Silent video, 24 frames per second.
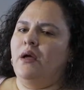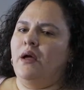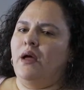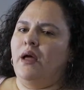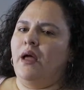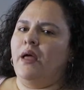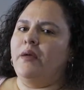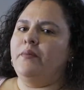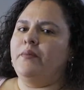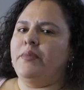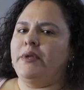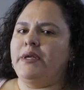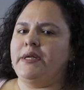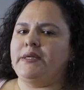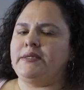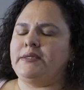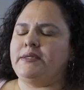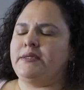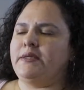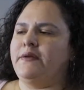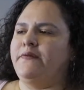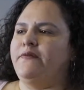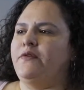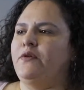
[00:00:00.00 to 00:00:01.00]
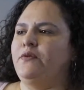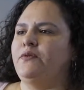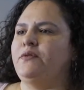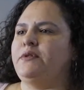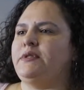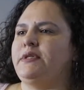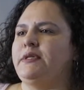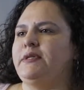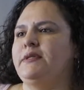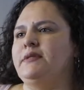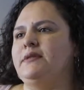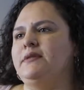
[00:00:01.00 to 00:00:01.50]
I've been at City View
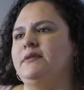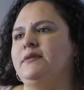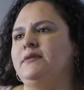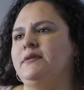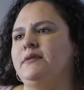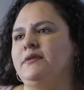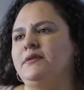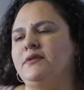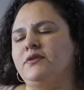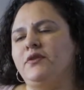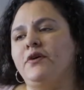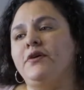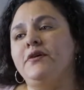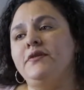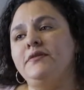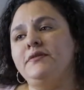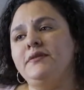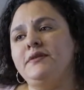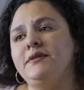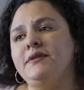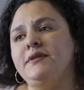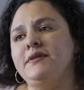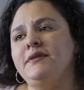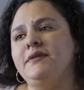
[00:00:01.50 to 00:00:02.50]
since the start.